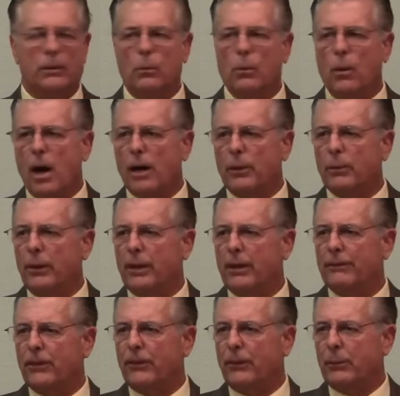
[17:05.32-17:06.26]
and walked with him
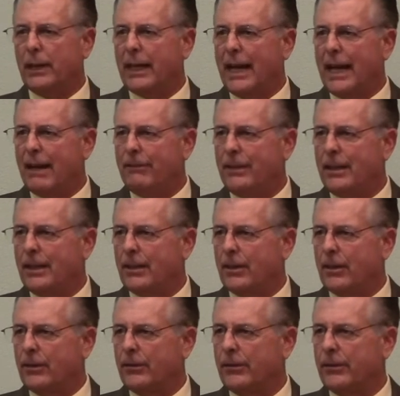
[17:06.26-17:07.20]
for 3.5
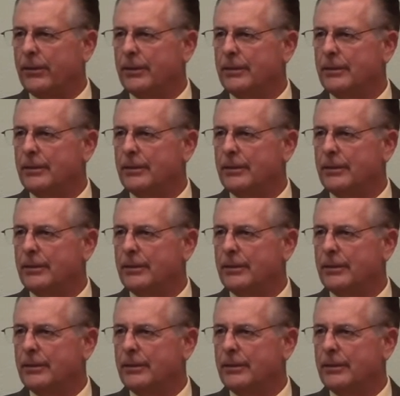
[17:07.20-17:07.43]
years.